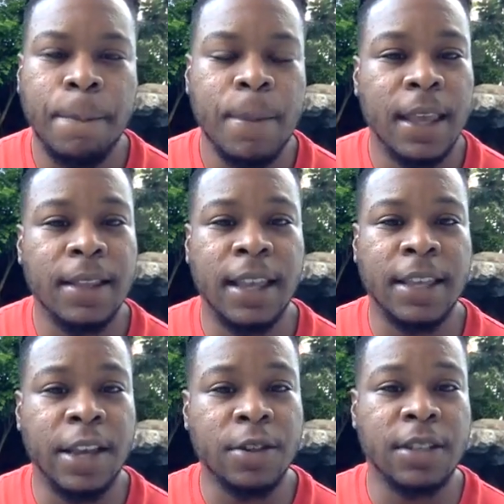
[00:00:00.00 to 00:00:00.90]
And then
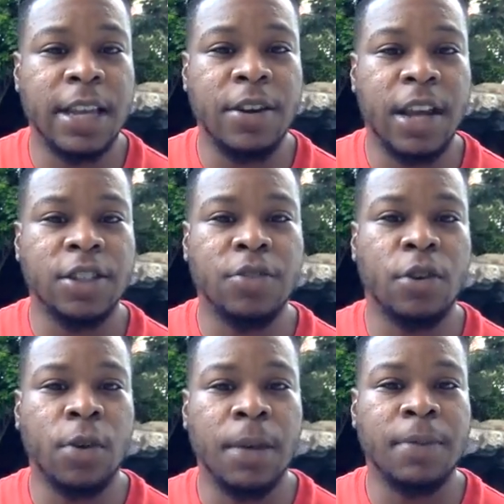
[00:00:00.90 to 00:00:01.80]
years later, as you
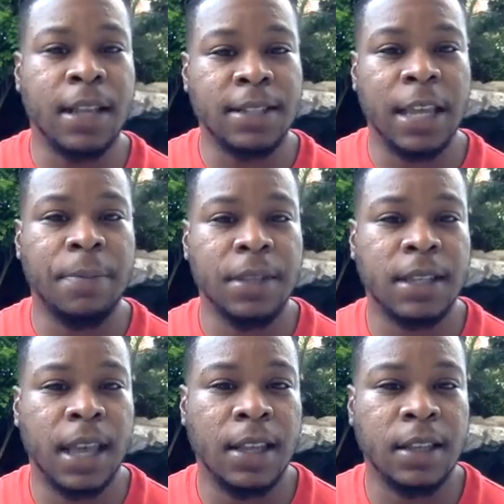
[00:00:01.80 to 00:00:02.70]
grow up, that same piece
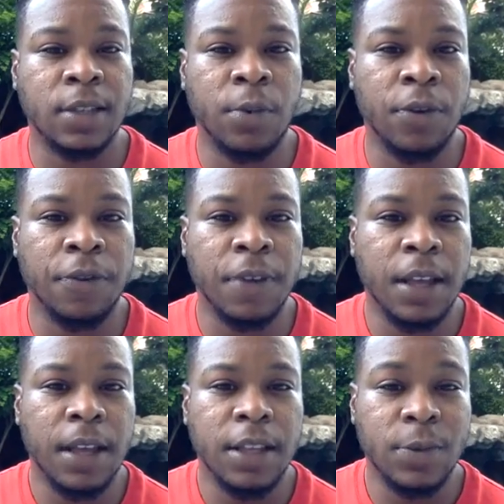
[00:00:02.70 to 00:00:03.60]
of candy is worth
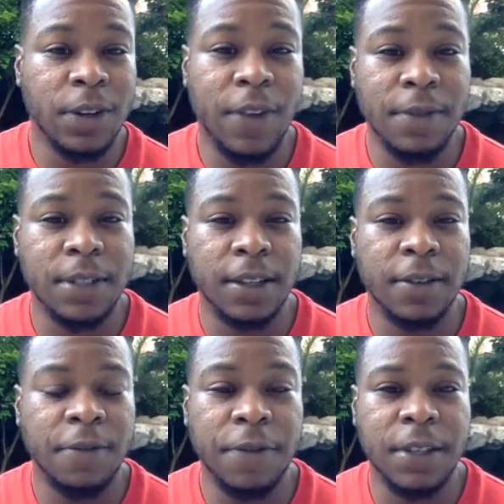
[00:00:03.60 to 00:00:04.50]
25 cents,
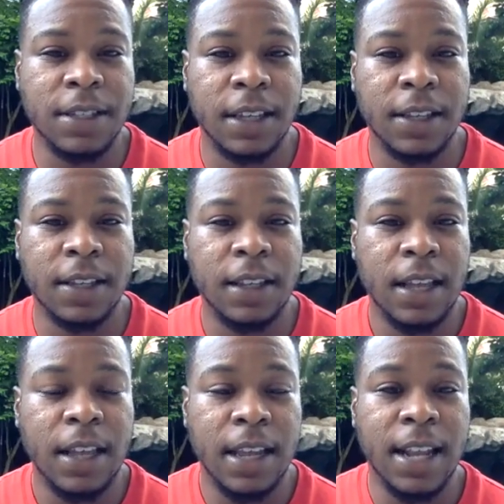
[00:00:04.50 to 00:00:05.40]
50 cents.
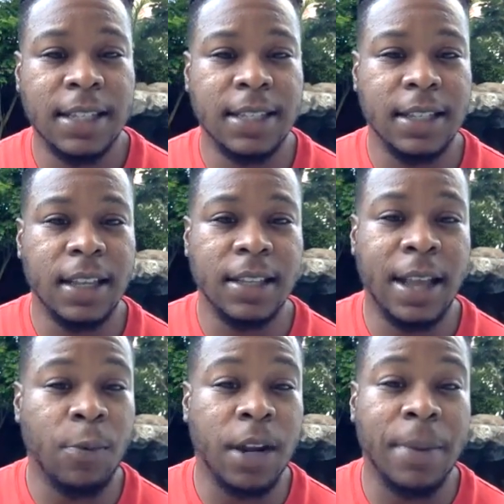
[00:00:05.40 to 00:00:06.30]
And
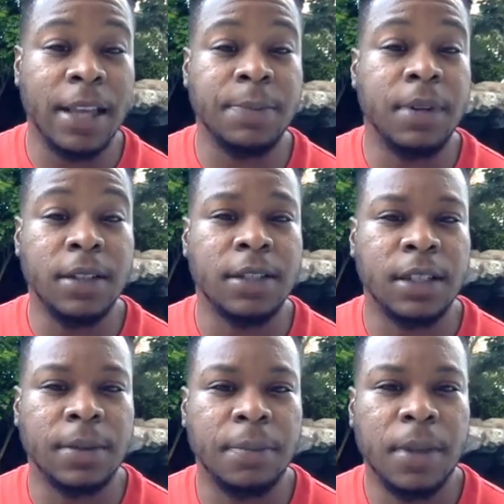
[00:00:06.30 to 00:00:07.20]
that went up
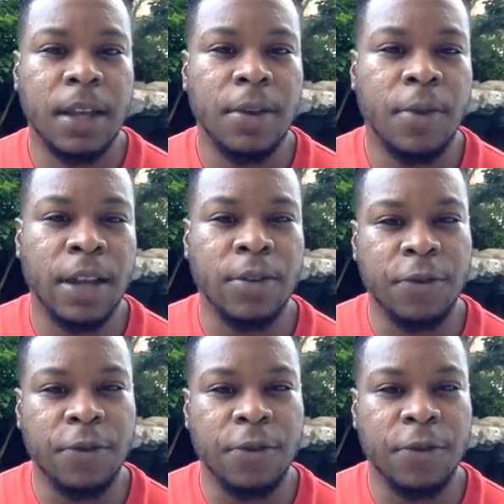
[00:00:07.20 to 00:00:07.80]
exponentially, right? You